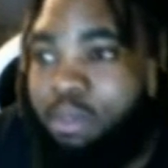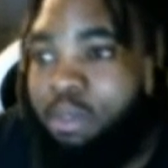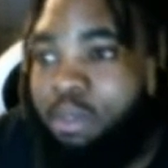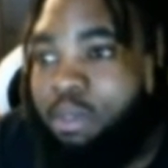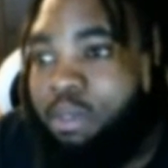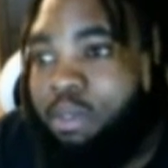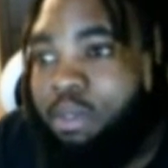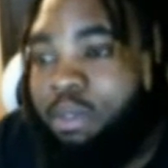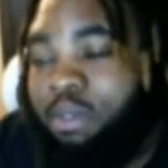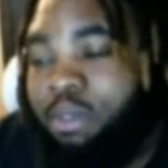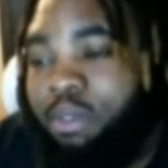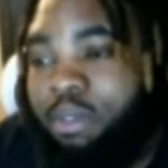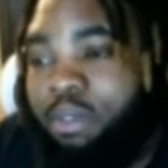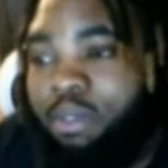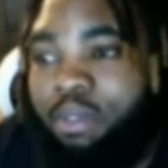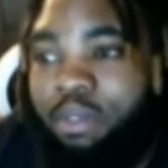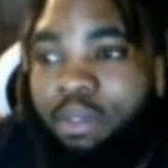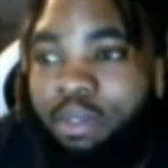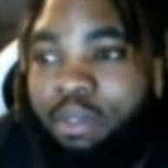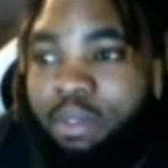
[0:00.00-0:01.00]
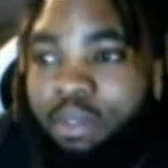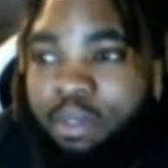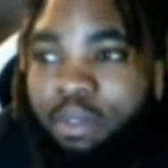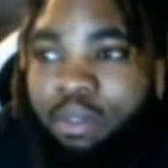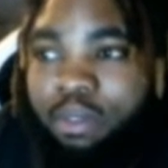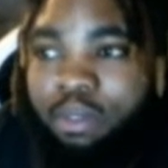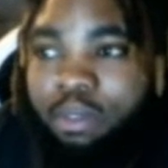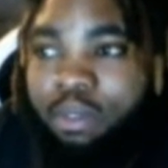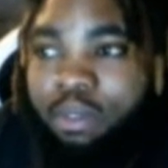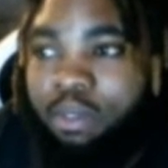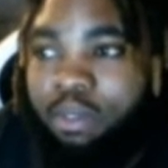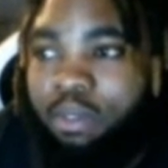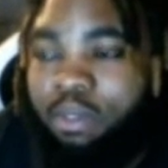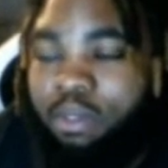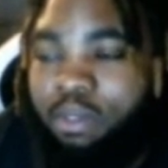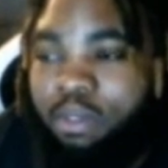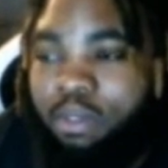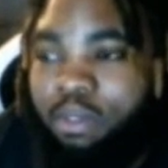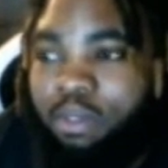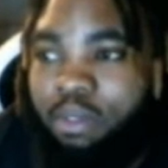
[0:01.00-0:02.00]

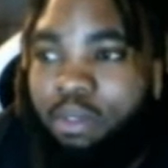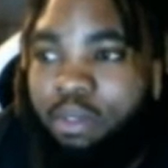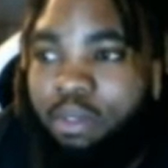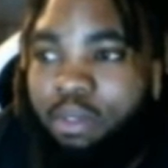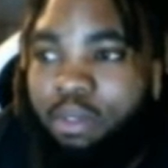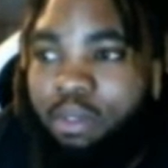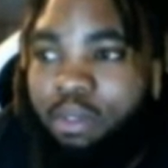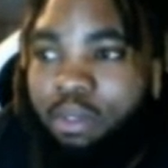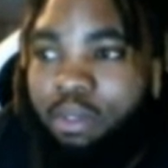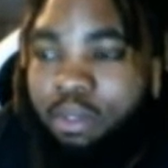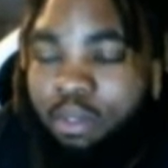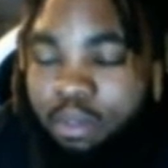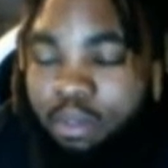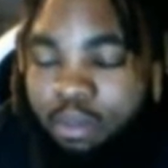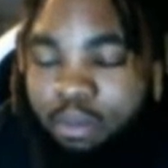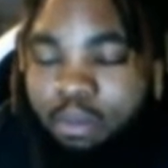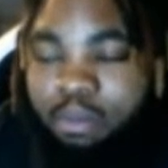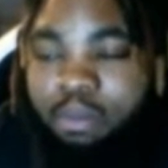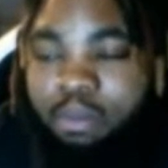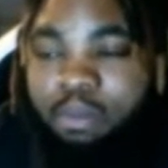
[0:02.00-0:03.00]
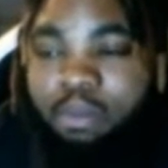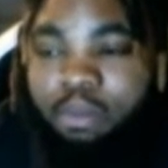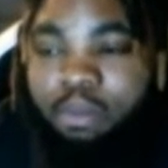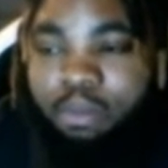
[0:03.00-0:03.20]
[no speech]